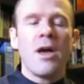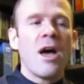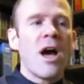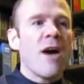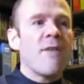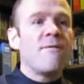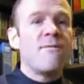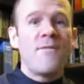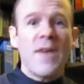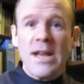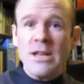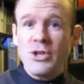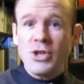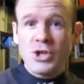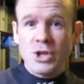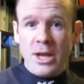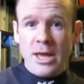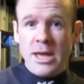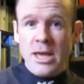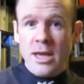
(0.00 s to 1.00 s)

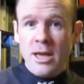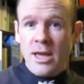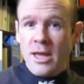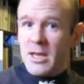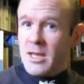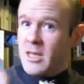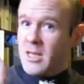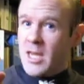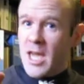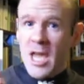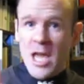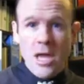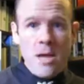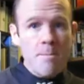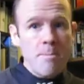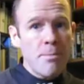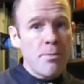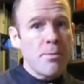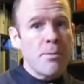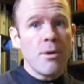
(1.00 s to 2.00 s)
eventually
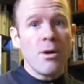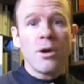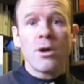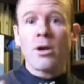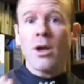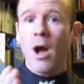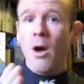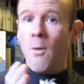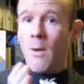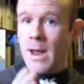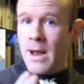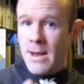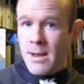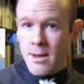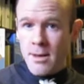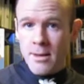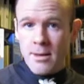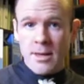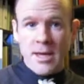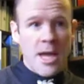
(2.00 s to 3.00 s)
keep going,
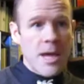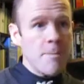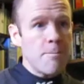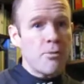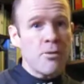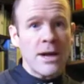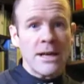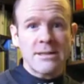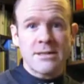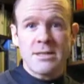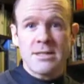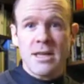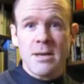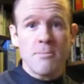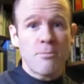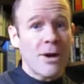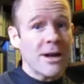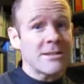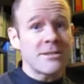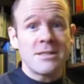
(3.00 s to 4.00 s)
keep practicing.
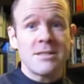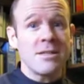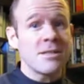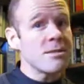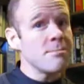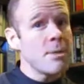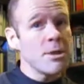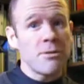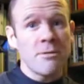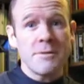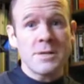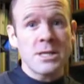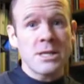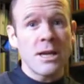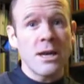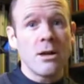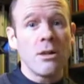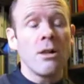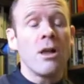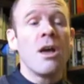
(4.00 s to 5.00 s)
Practice is the mother of
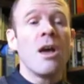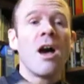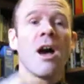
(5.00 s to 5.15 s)
skill.